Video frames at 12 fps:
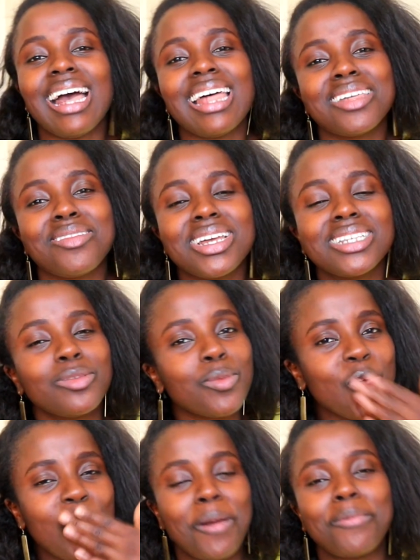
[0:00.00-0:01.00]
Otherwise,
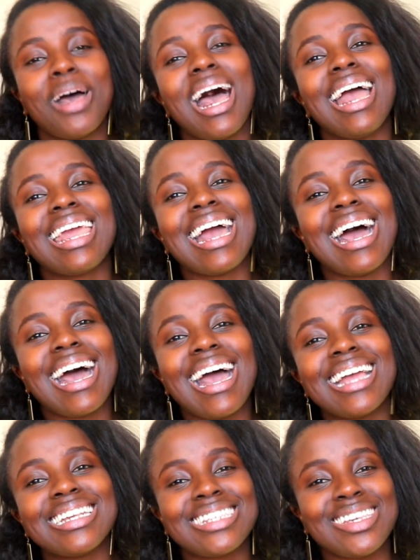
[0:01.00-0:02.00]
bye
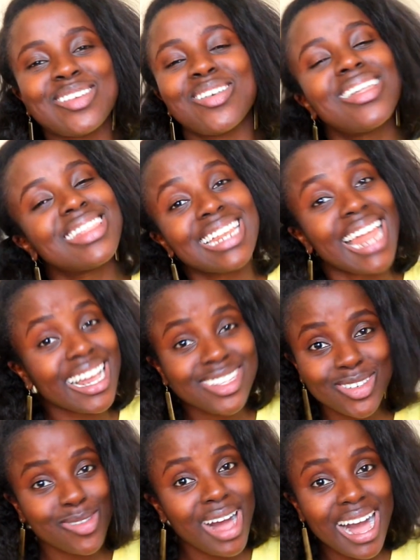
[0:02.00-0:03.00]
guys, see you on the
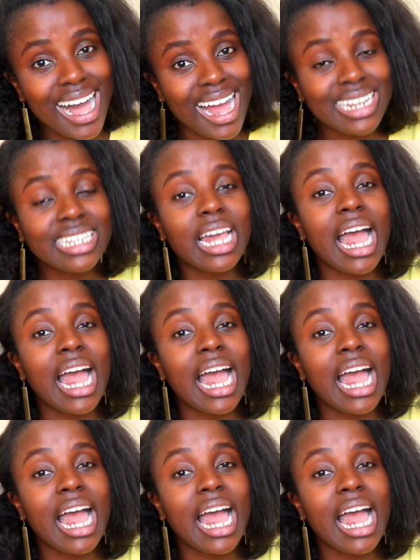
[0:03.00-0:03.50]
next one,